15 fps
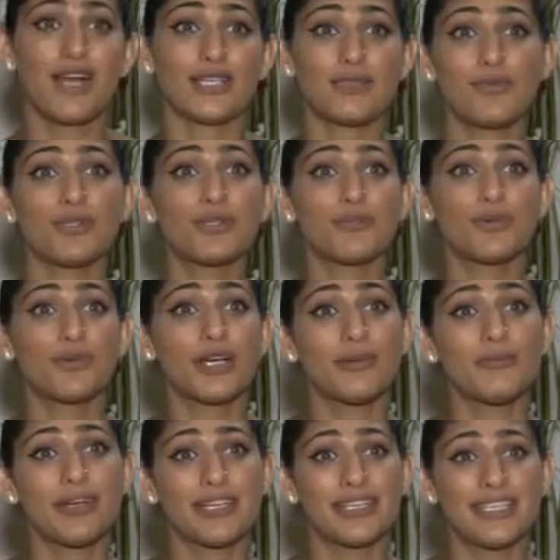of Star Sports Pro
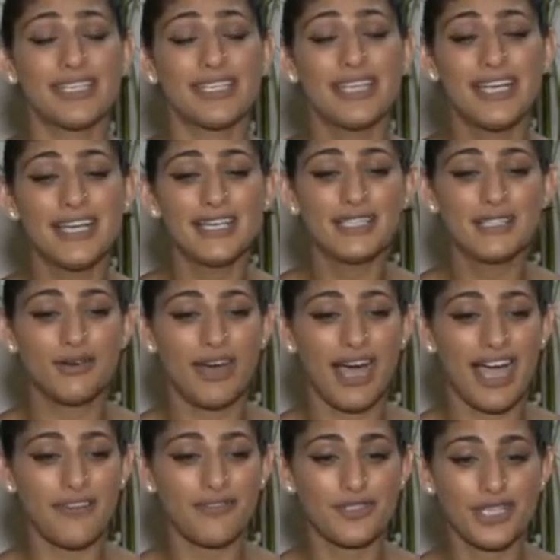Kabaddi. So
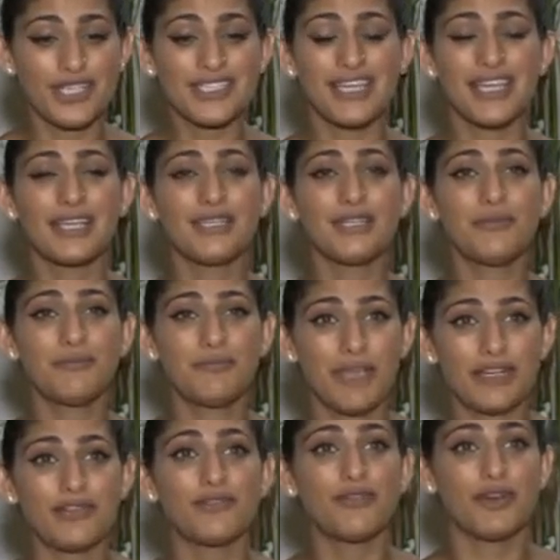I've just taken a
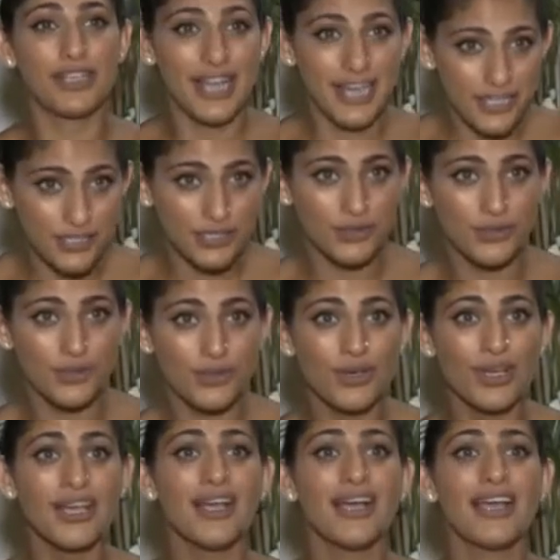bit of what I do
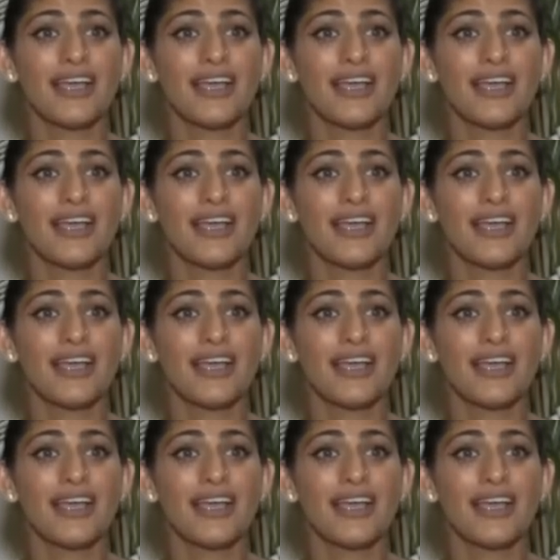